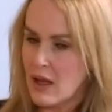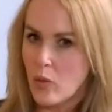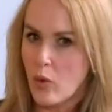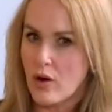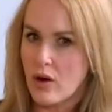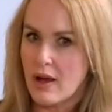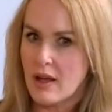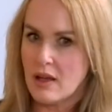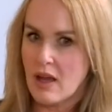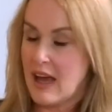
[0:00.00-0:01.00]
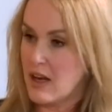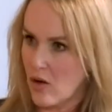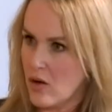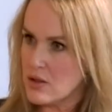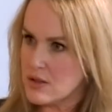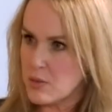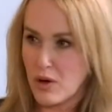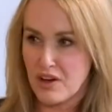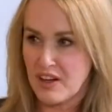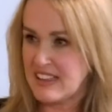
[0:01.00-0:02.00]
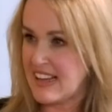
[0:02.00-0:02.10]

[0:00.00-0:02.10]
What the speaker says: what I had lost, what I had